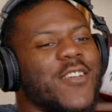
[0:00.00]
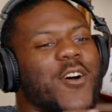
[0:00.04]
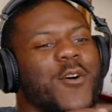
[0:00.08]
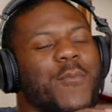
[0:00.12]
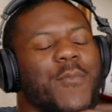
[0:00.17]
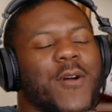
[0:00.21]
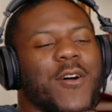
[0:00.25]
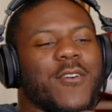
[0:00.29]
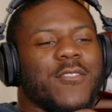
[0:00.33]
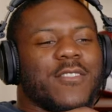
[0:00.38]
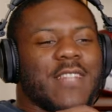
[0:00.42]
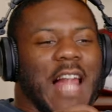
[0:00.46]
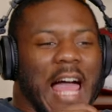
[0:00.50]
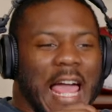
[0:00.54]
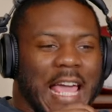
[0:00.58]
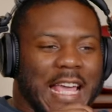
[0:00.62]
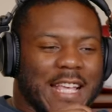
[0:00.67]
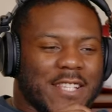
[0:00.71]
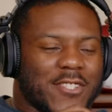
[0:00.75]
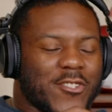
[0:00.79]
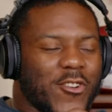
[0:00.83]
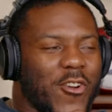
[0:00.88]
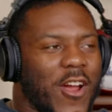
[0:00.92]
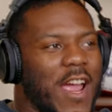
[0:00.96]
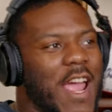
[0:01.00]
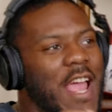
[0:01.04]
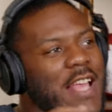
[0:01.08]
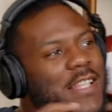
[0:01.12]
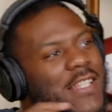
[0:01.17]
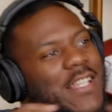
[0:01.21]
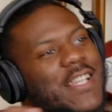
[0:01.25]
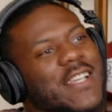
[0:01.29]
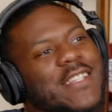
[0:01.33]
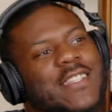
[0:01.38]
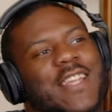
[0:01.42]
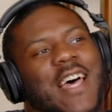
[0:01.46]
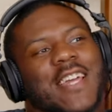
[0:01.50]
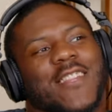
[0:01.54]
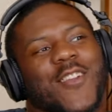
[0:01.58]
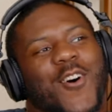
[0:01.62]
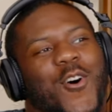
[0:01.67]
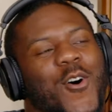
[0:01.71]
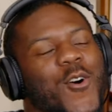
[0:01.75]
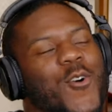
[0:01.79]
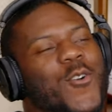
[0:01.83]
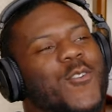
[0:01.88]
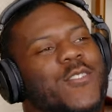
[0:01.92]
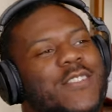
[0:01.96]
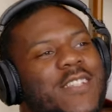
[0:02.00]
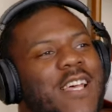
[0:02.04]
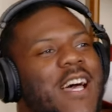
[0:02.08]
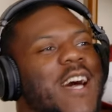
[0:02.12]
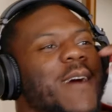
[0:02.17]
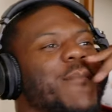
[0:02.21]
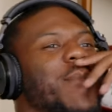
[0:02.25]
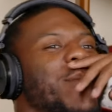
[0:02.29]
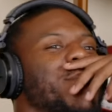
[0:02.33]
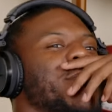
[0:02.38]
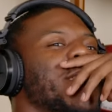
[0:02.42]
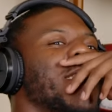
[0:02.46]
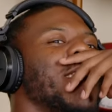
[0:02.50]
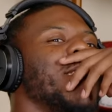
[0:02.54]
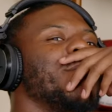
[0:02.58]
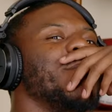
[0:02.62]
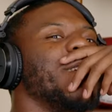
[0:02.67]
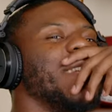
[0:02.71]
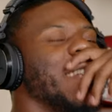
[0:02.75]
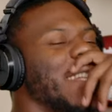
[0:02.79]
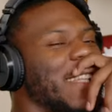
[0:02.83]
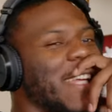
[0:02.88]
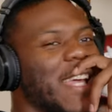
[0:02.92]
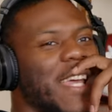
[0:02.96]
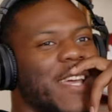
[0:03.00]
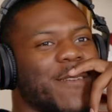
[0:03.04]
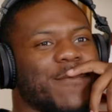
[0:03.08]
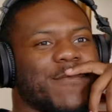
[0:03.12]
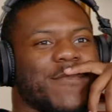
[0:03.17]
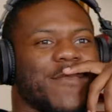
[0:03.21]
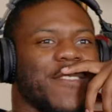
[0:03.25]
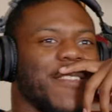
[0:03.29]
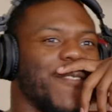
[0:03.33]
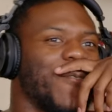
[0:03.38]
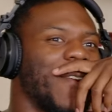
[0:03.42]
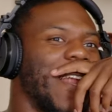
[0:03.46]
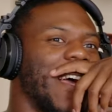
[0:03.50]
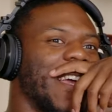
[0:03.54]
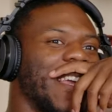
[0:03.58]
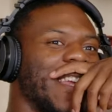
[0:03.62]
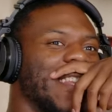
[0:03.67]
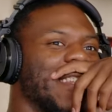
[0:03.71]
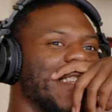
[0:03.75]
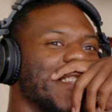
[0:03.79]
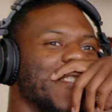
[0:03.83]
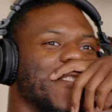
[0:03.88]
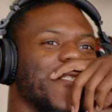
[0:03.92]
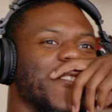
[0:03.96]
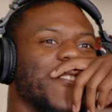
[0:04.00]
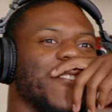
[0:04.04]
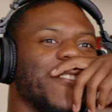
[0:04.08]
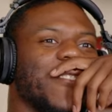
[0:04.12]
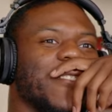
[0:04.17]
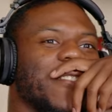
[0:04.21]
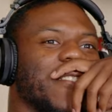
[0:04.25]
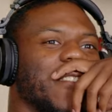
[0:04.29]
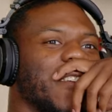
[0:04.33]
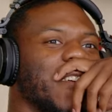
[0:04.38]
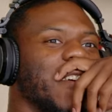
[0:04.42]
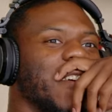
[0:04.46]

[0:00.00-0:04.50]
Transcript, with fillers: though, bro? Like it's crazy because like the whole time I'm thinking, like, even the jury. When I get this John,